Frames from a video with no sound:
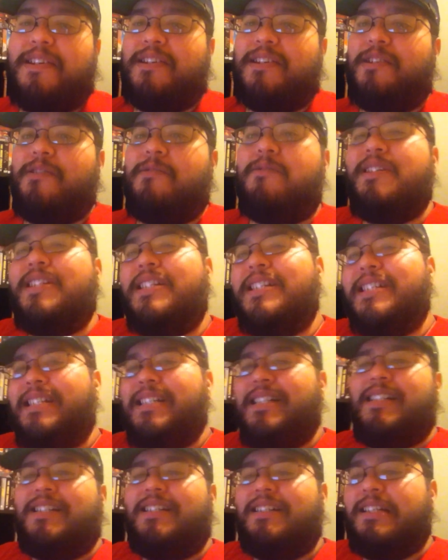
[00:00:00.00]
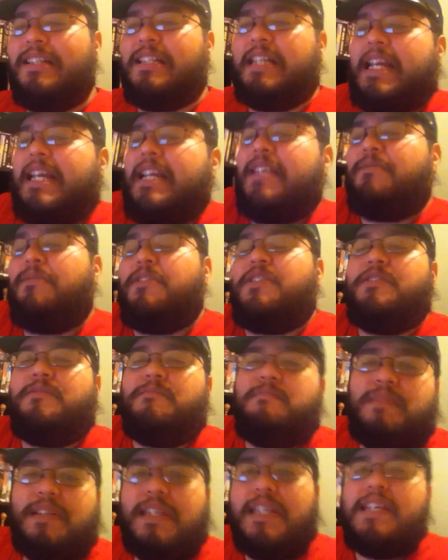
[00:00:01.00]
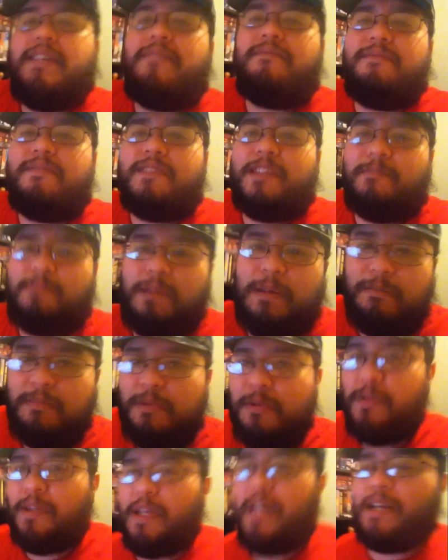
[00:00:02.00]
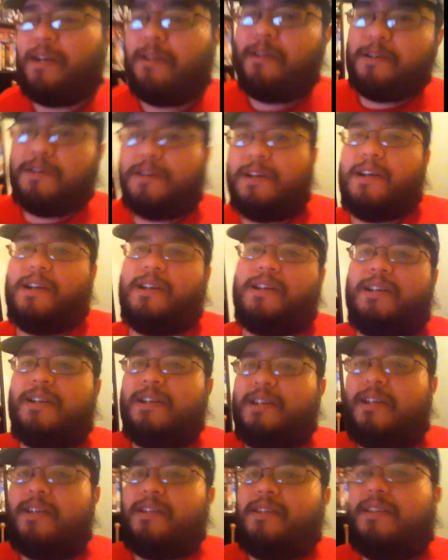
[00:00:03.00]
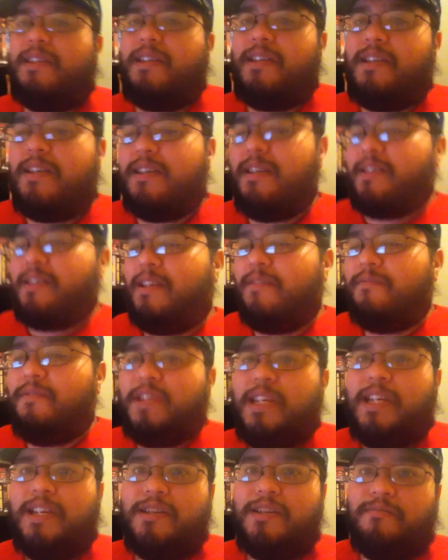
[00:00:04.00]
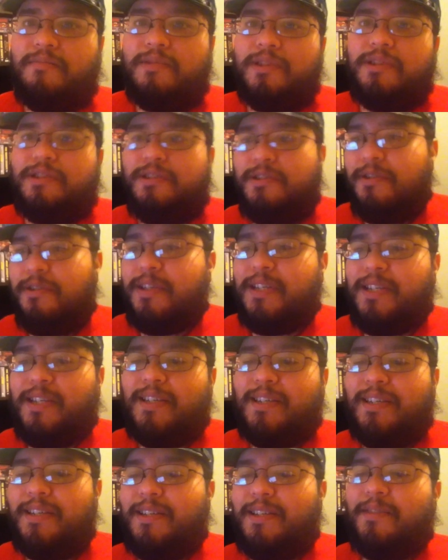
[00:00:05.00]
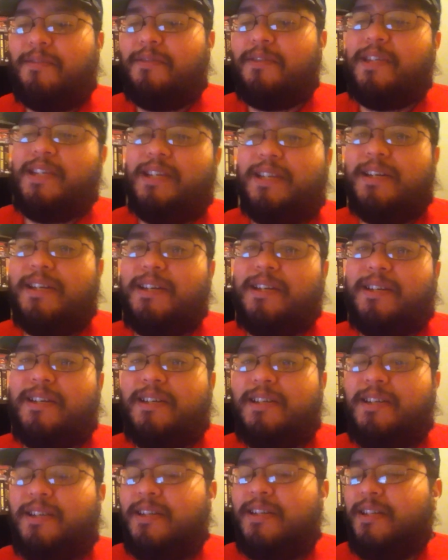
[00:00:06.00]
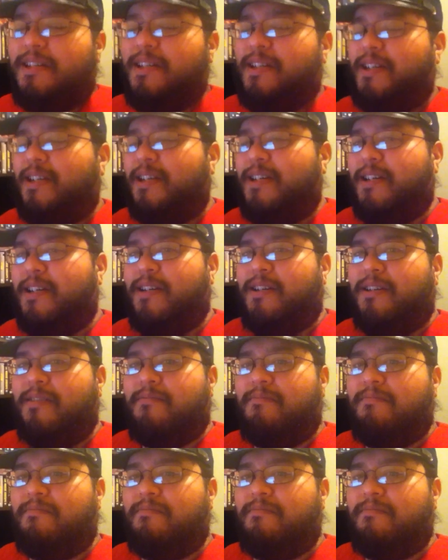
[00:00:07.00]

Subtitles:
So this, I guess, we shouldn't believe the people that are the invitation pushers and uh,